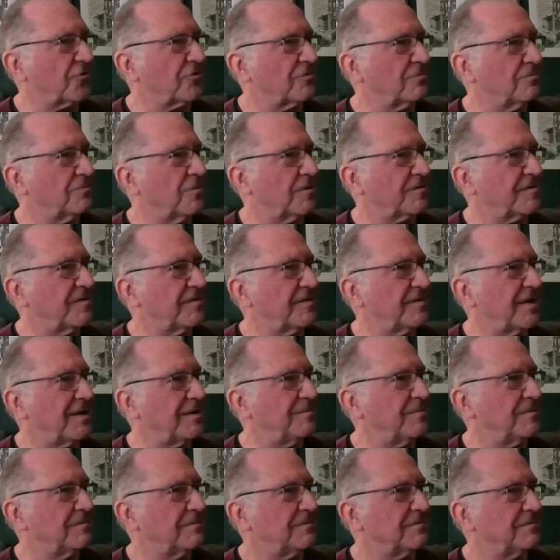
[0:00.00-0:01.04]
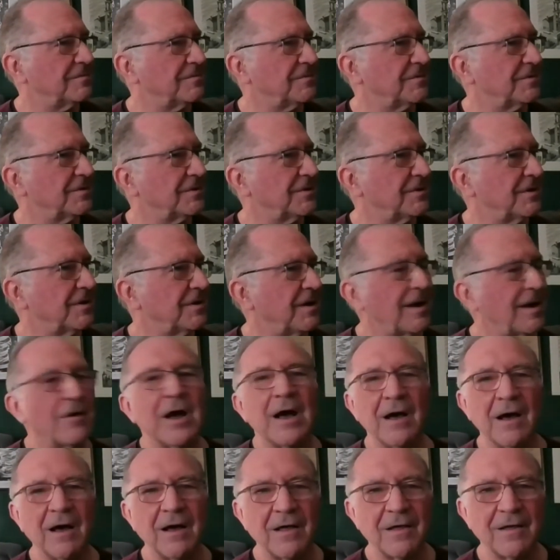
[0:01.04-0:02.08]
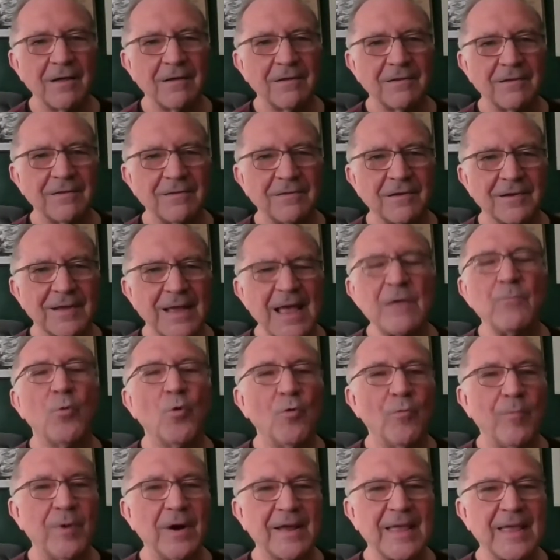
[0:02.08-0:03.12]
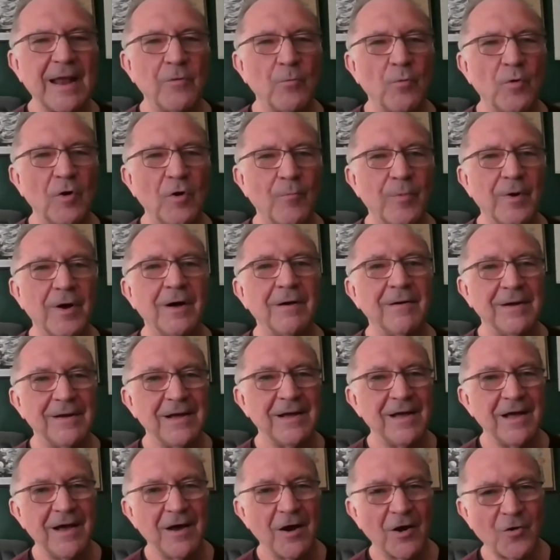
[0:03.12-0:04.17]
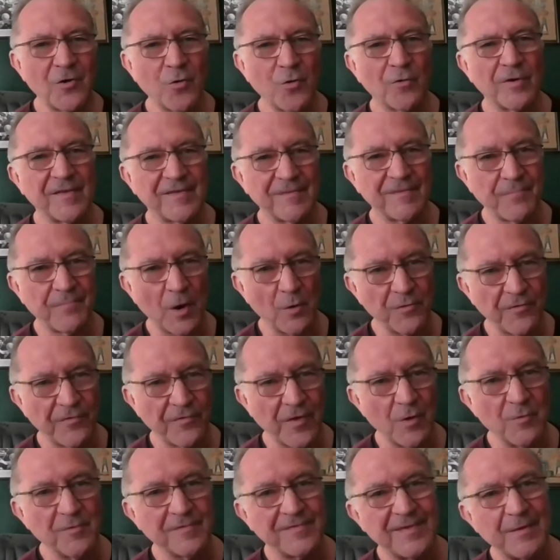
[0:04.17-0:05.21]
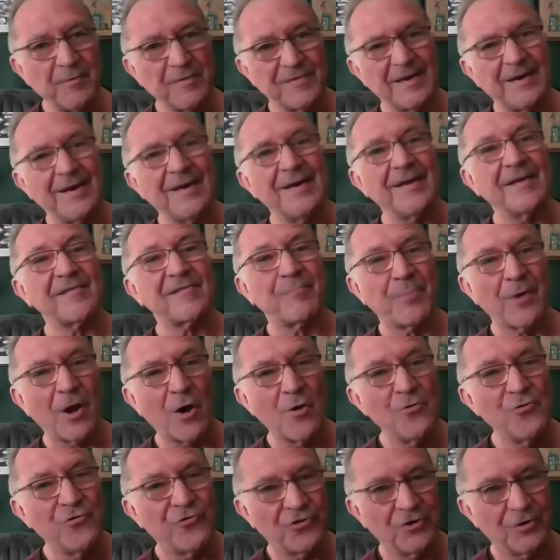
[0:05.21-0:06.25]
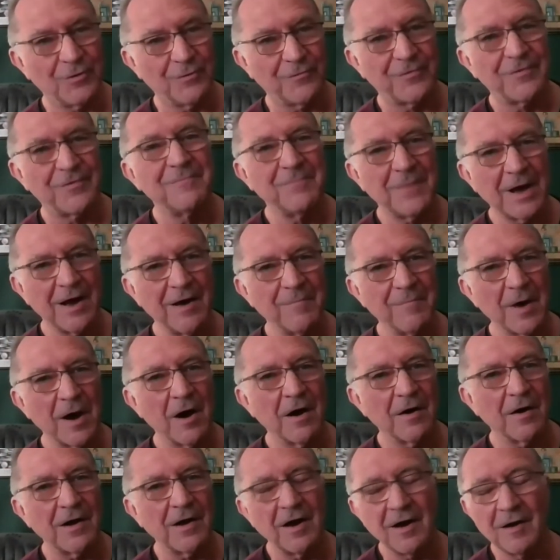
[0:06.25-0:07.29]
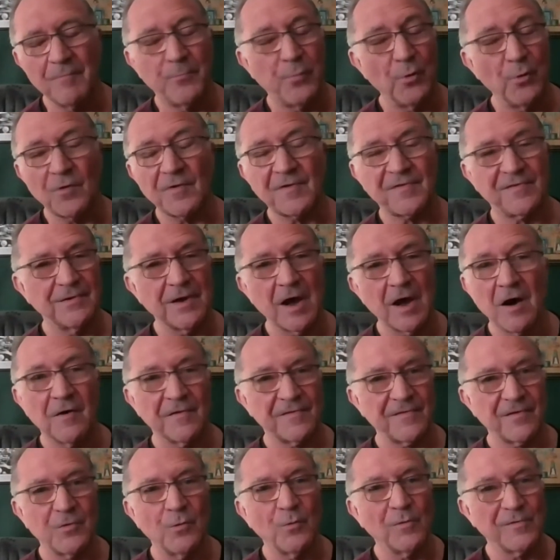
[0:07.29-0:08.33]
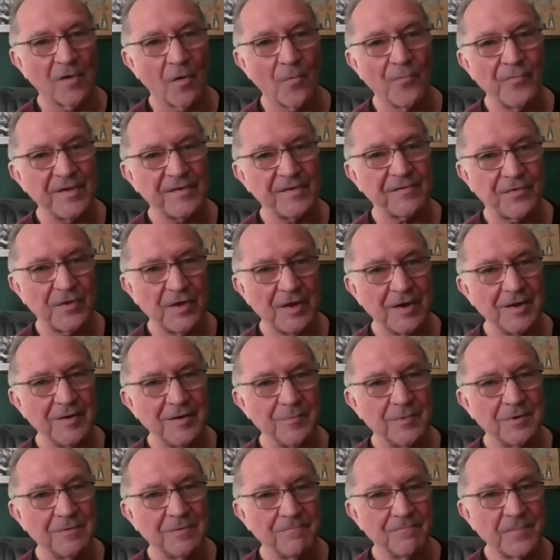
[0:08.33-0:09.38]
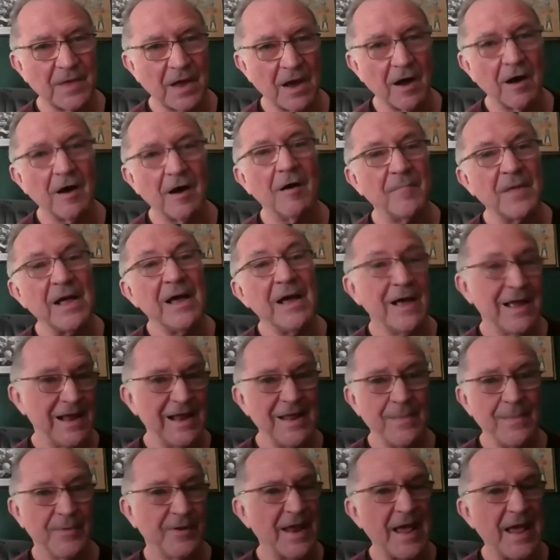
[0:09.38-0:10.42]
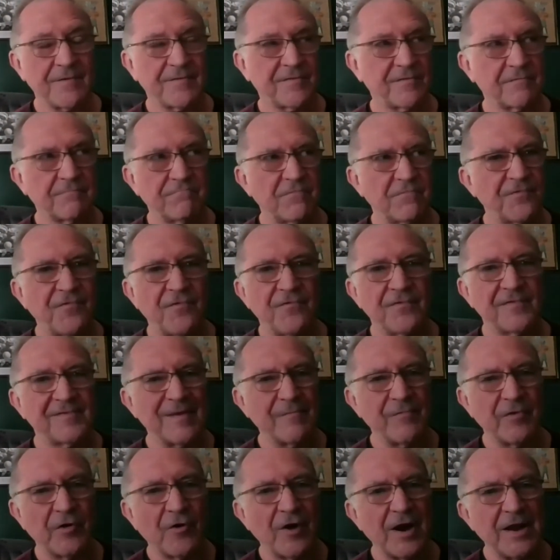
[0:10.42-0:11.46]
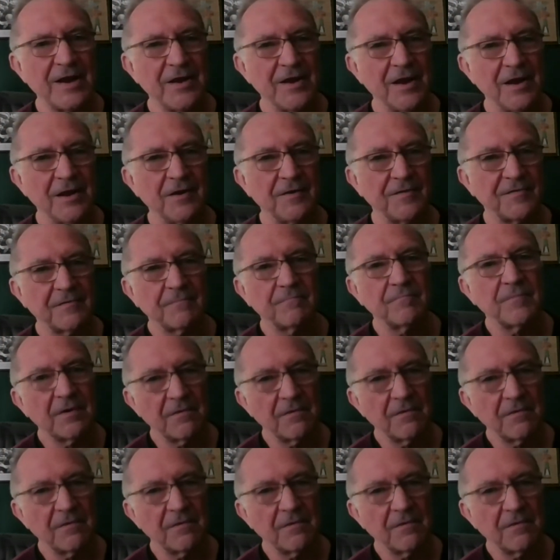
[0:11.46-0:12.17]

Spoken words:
what's his name? Ken Wilber. Mm-hmm. According to both of those, there was then an explosion of books and articles on this theme in the next 7 or 8 years.